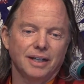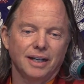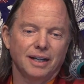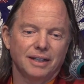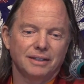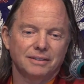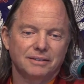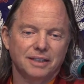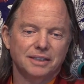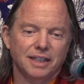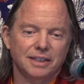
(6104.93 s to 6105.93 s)
uh,
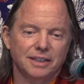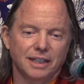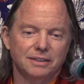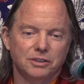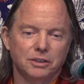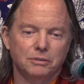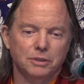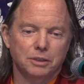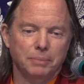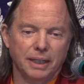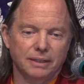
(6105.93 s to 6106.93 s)
things like that. Show
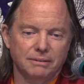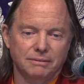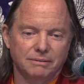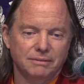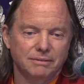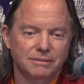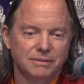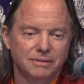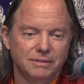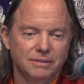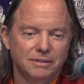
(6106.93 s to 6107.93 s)
respect
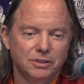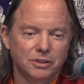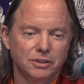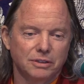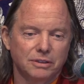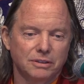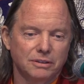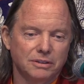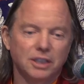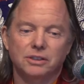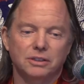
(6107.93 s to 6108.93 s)
to your
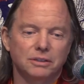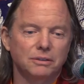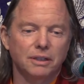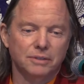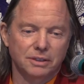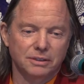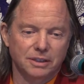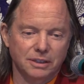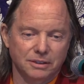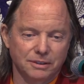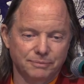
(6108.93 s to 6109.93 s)
teacher, whoever's your
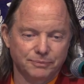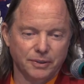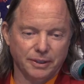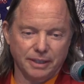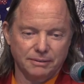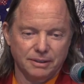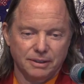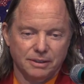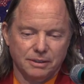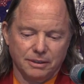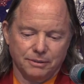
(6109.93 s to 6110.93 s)
teacher. Okay.
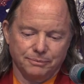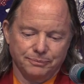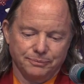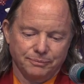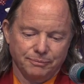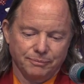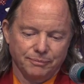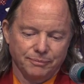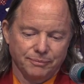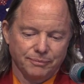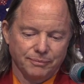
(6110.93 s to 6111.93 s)
So,
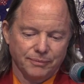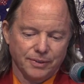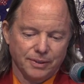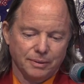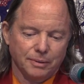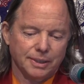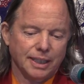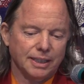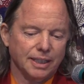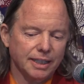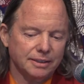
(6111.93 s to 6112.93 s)
what
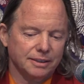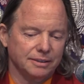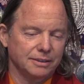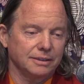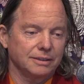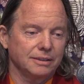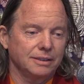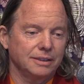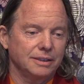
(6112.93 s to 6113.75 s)
I'd like to do